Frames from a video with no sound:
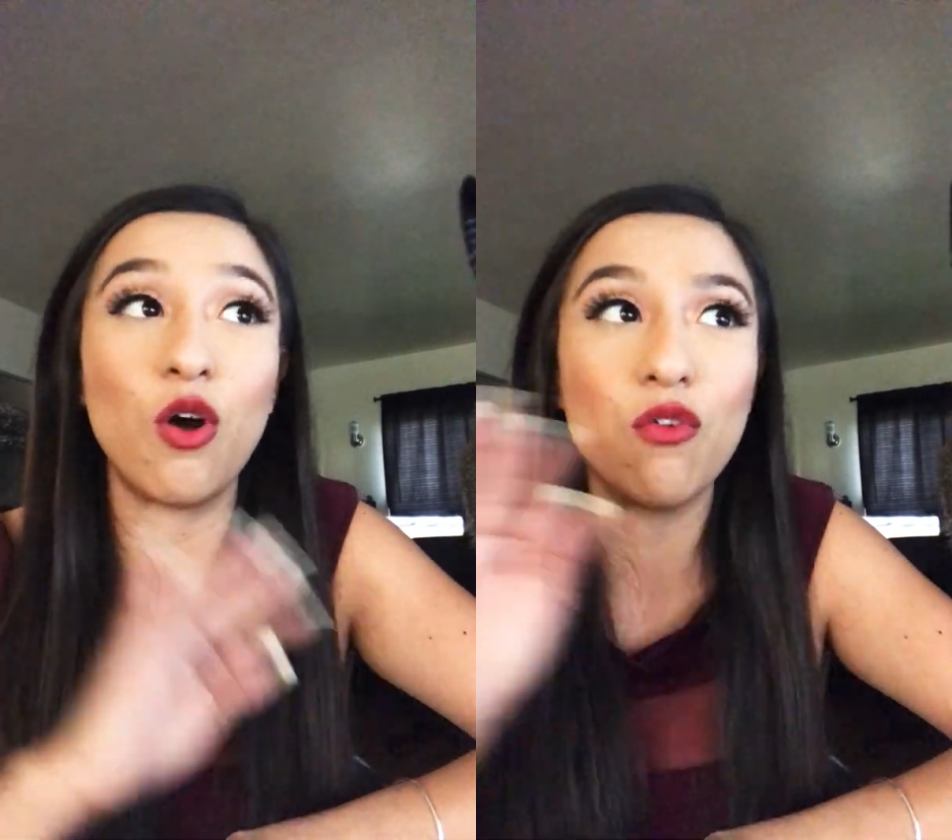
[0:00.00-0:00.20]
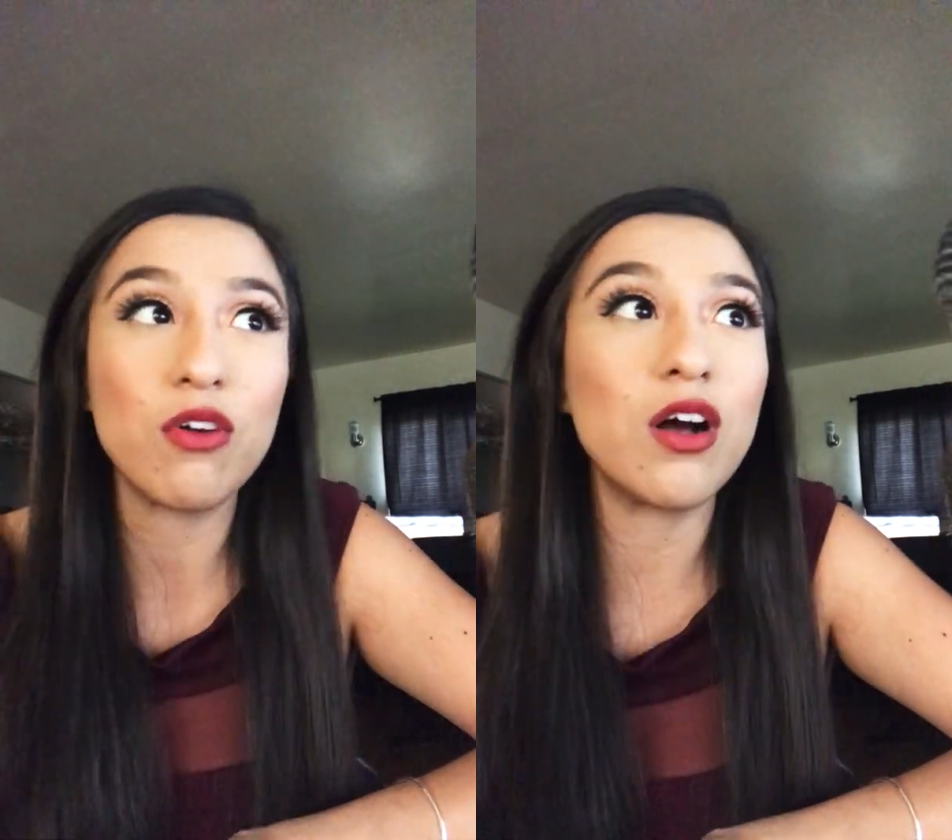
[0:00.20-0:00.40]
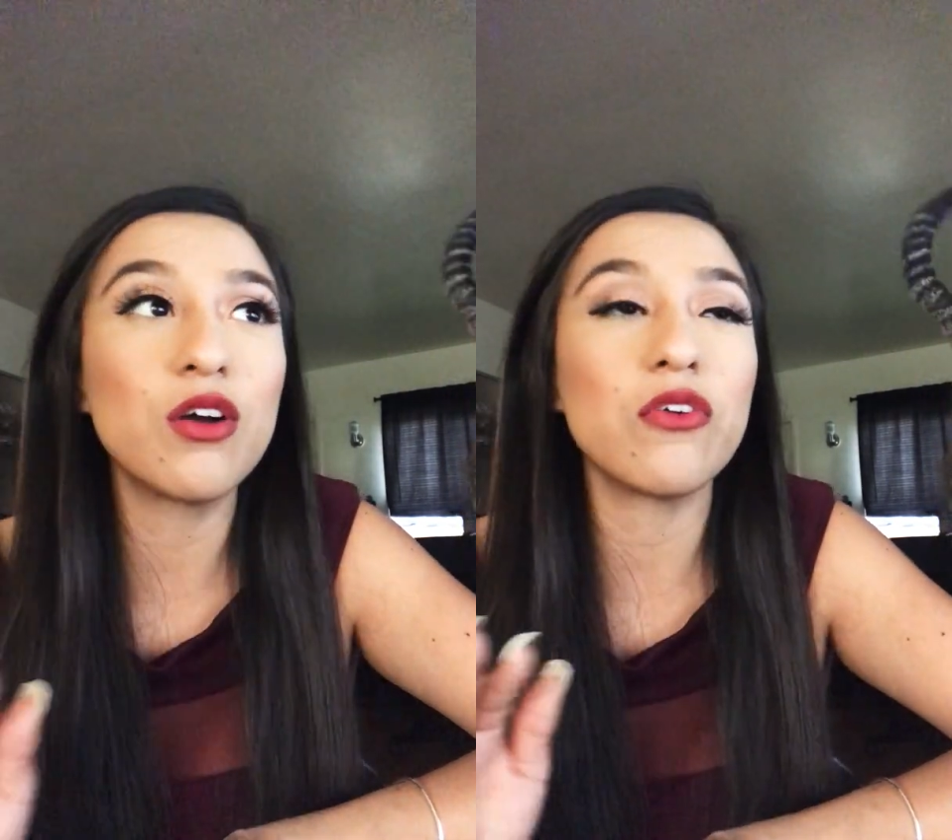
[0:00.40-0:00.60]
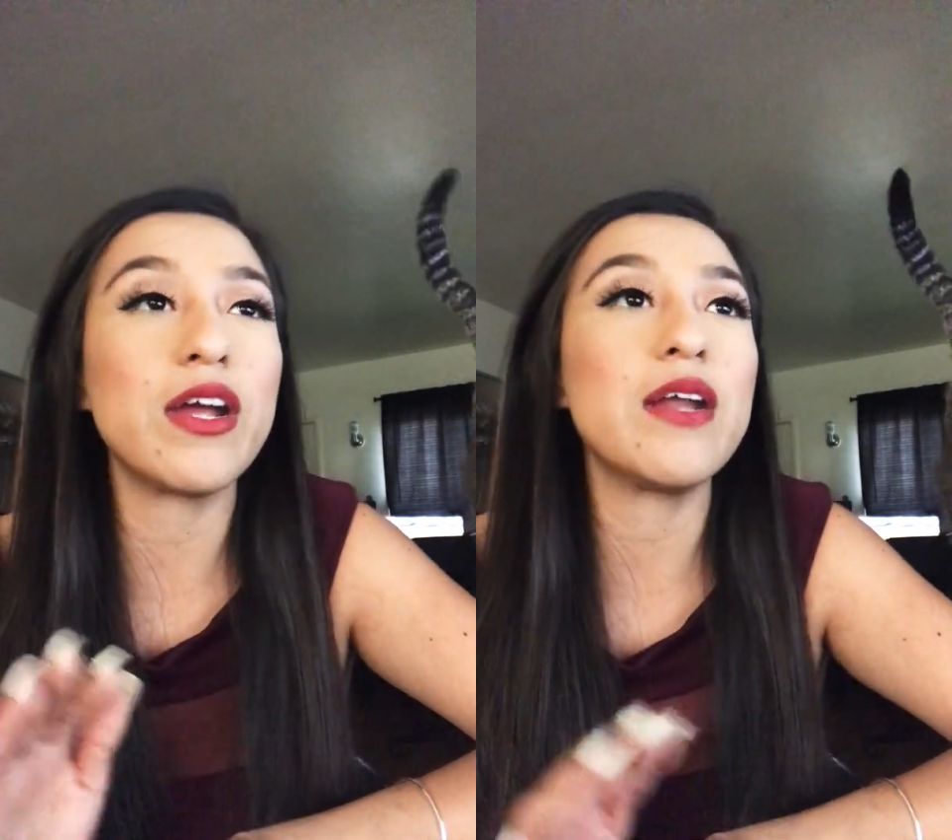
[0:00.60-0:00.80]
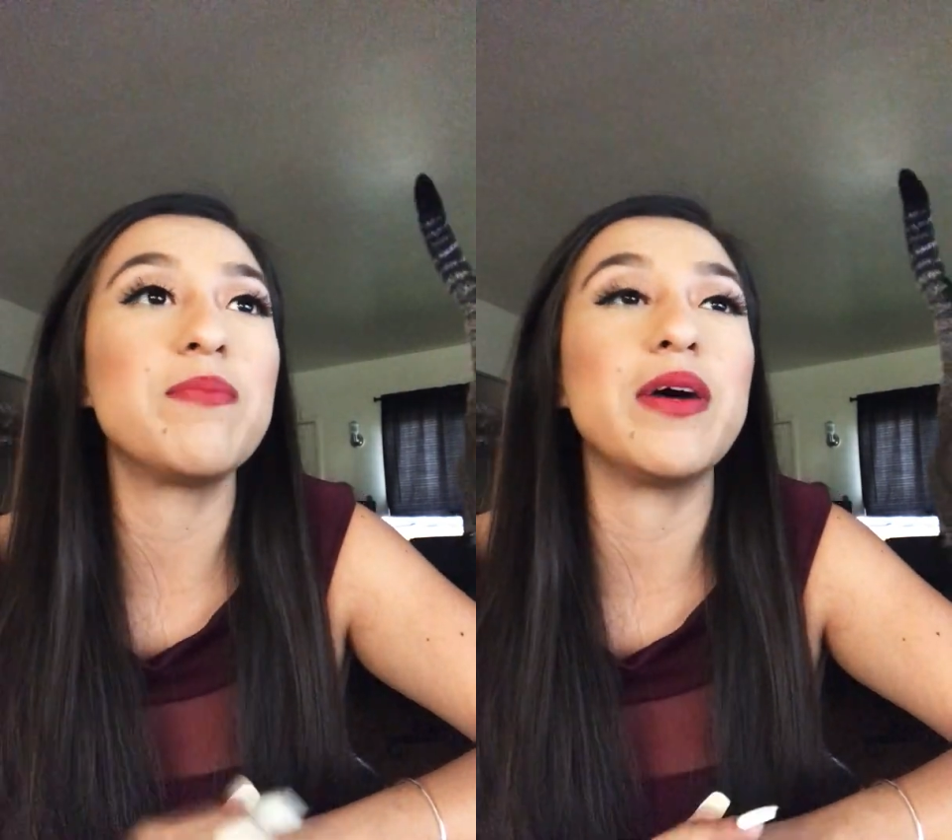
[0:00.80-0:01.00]
overall
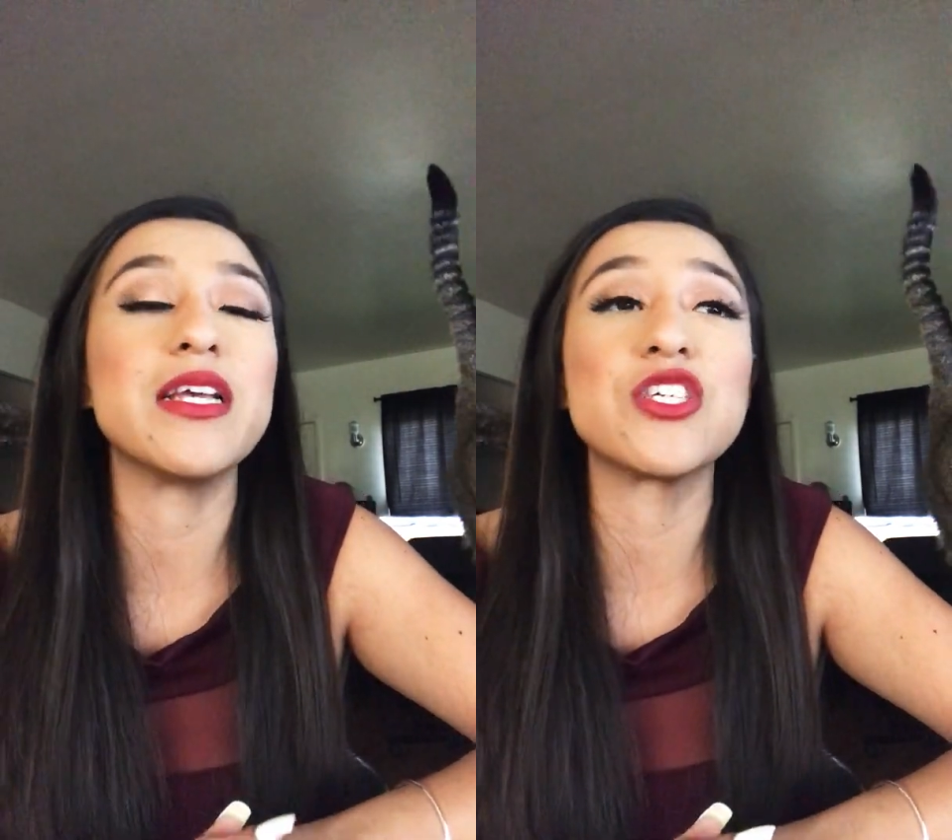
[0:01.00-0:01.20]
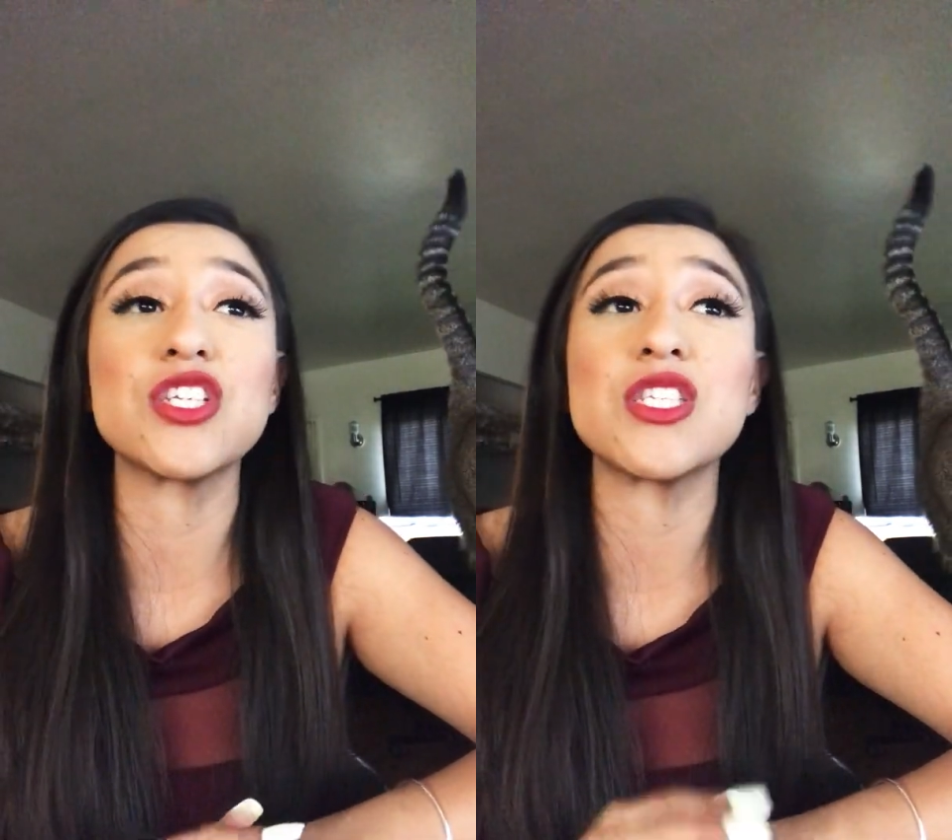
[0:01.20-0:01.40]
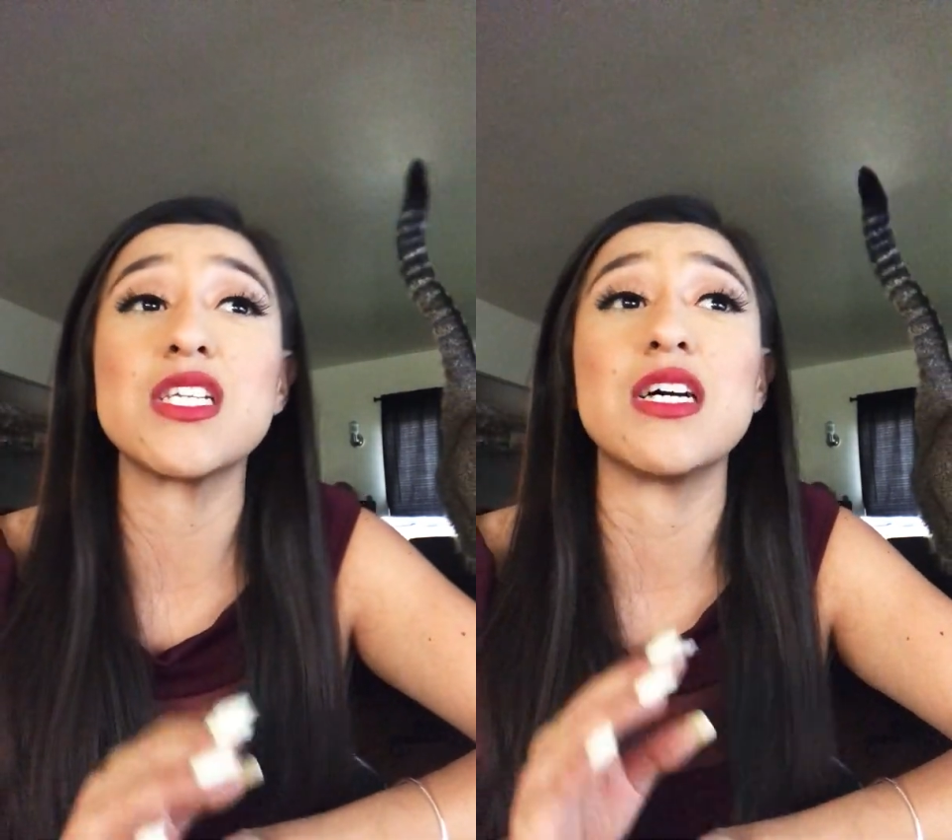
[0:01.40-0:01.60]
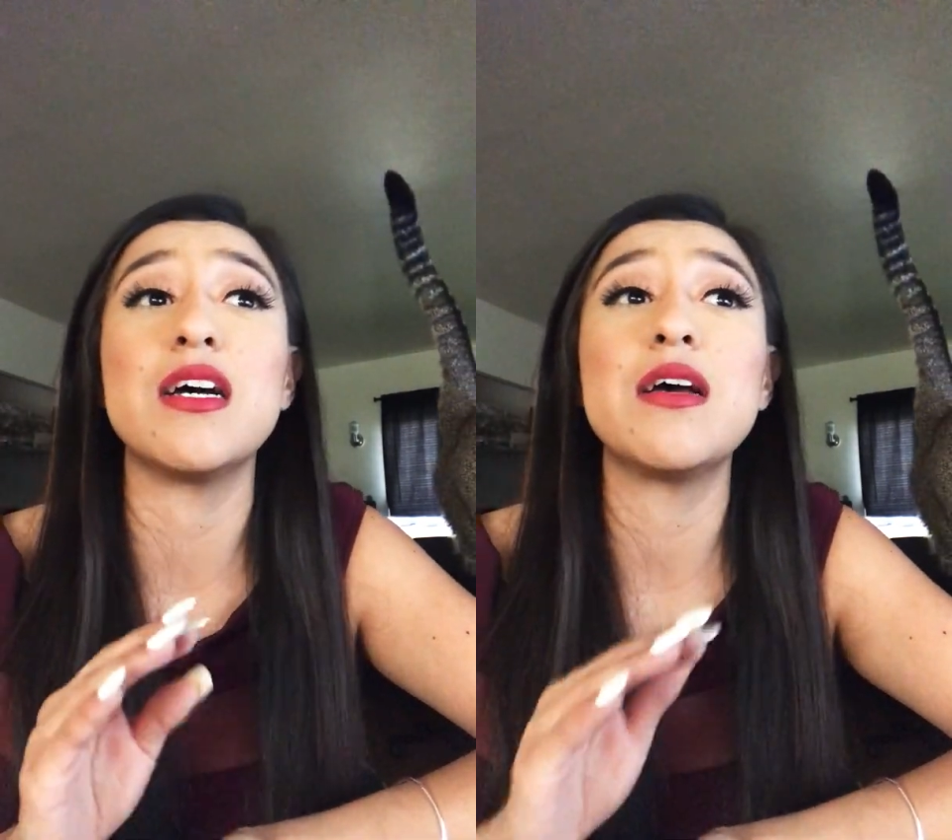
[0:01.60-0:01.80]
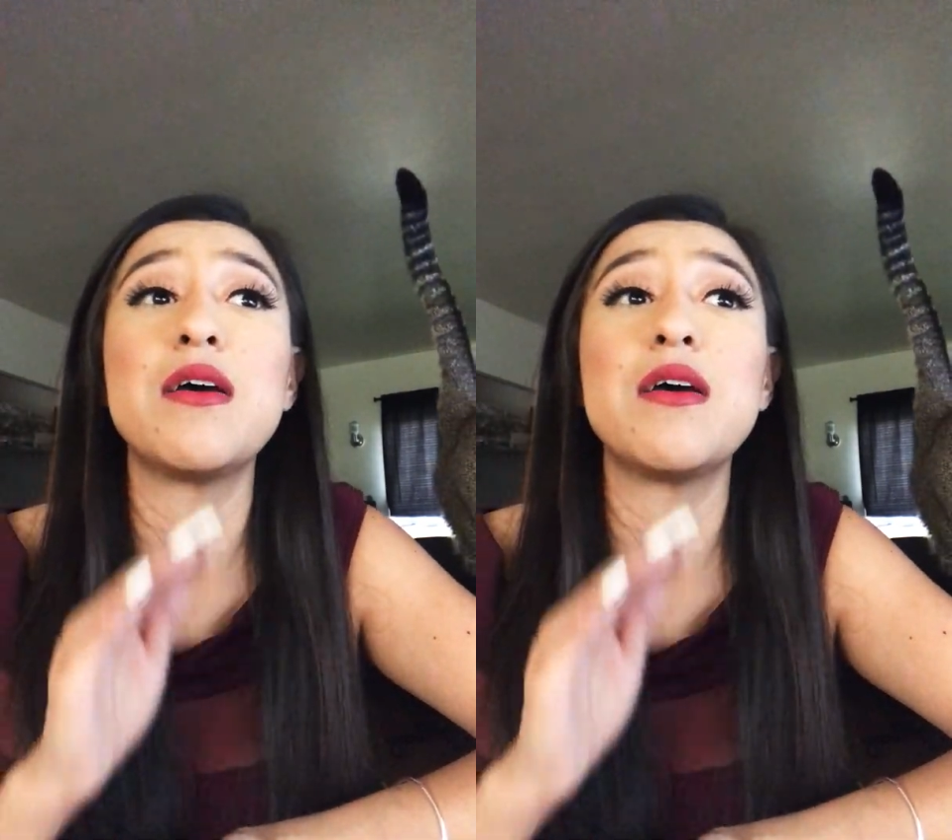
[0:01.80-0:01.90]
grade, but just to